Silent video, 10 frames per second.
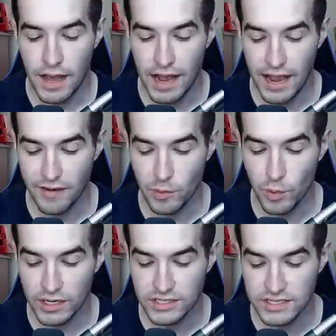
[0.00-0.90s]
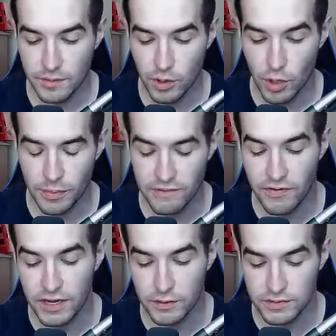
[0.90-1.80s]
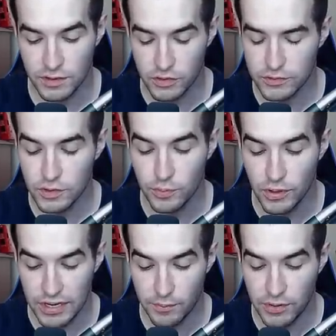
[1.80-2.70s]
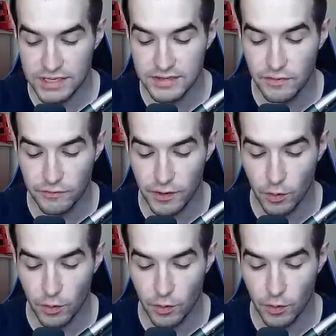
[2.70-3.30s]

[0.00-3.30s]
Hi, I've been watching some of your opening videos on YouTube Pretty impressive and fun to